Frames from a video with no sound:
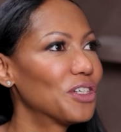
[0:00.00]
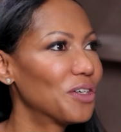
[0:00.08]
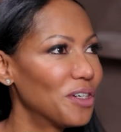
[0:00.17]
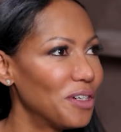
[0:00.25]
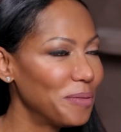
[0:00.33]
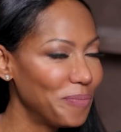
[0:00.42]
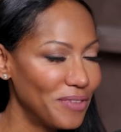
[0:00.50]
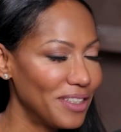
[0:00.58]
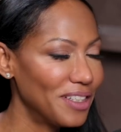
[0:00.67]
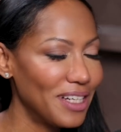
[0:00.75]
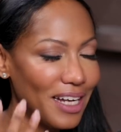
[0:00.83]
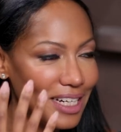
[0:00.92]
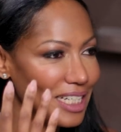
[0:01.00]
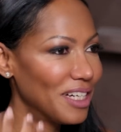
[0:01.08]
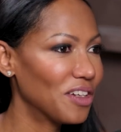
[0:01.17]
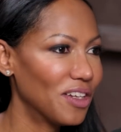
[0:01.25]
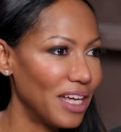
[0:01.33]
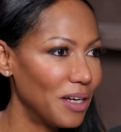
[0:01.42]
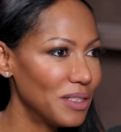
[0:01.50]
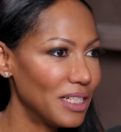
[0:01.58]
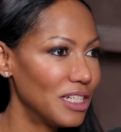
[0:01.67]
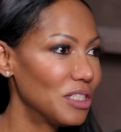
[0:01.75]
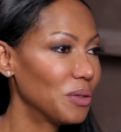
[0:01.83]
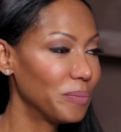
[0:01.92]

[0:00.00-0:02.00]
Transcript: fraternal. They're not identical on the outside.